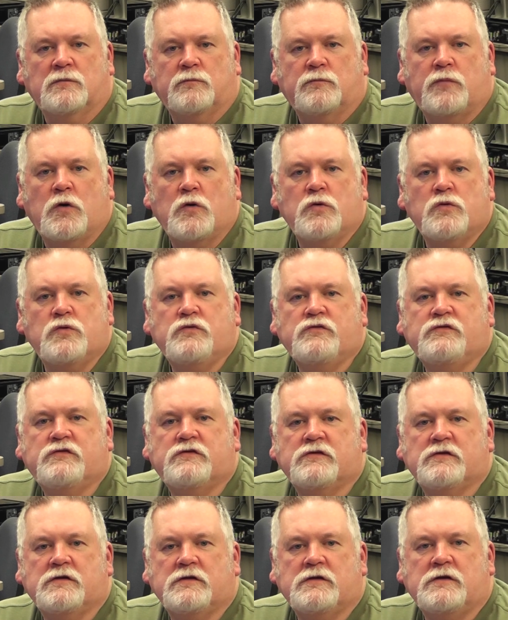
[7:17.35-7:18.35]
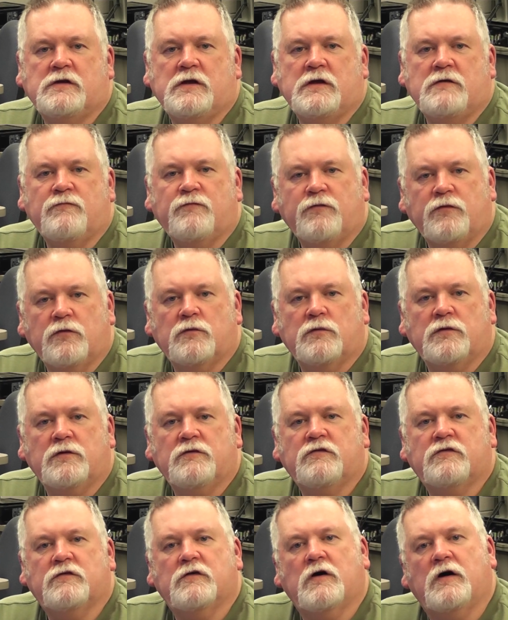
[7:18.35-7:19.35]
Poe's
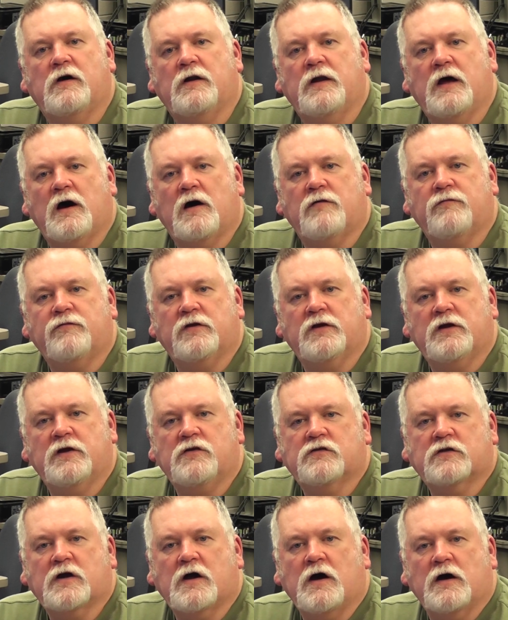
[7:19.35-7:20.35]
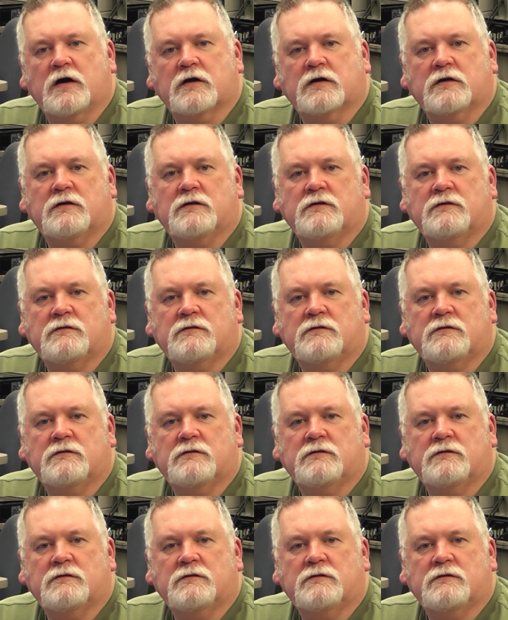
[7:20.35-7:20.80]
influence on Alfred Hitchcock.